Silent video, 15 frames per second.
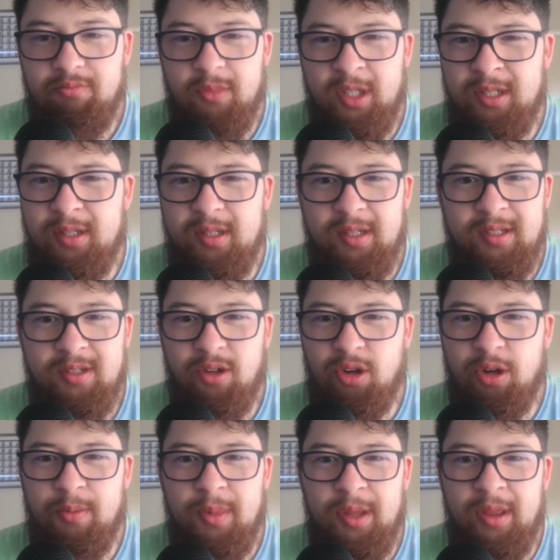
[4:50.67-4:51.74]
It's not
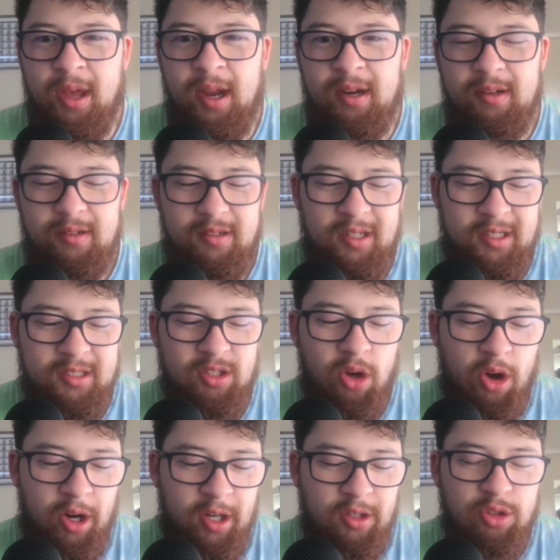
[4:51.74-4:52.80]
going to be that
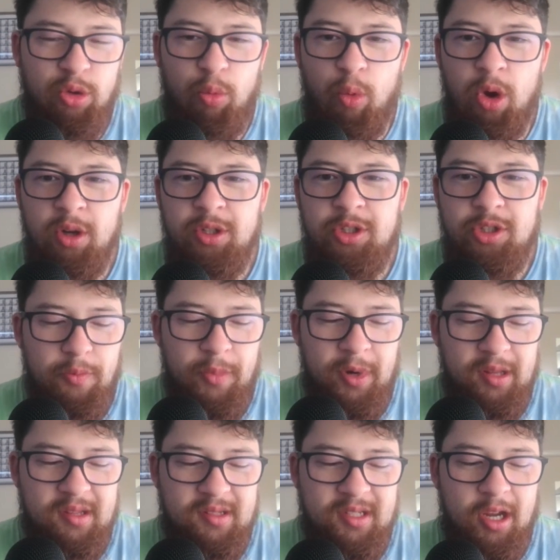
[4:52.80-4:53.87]
exciting to watch, but
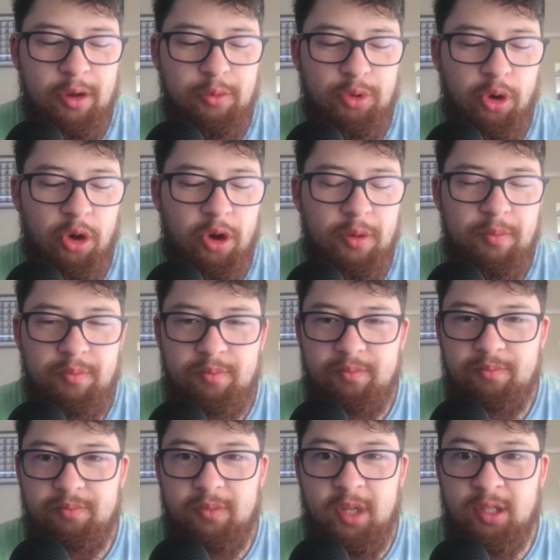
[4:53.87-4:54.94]
at the same time,
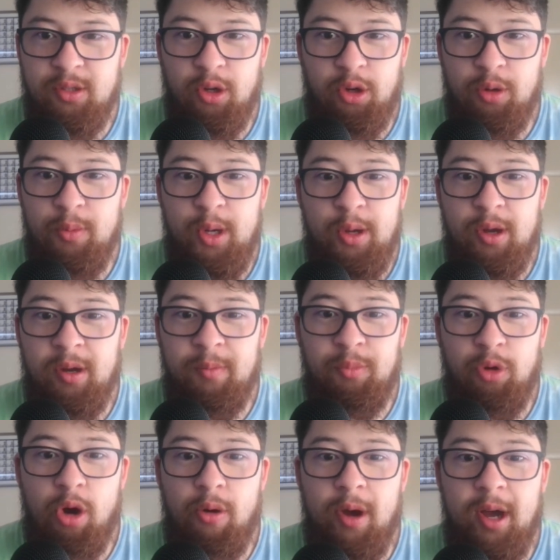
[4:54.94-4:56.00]
it's not going to be a
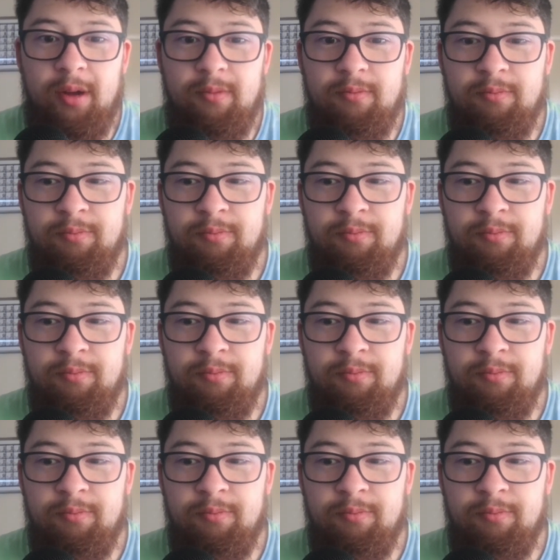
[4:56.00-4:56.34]
blowout.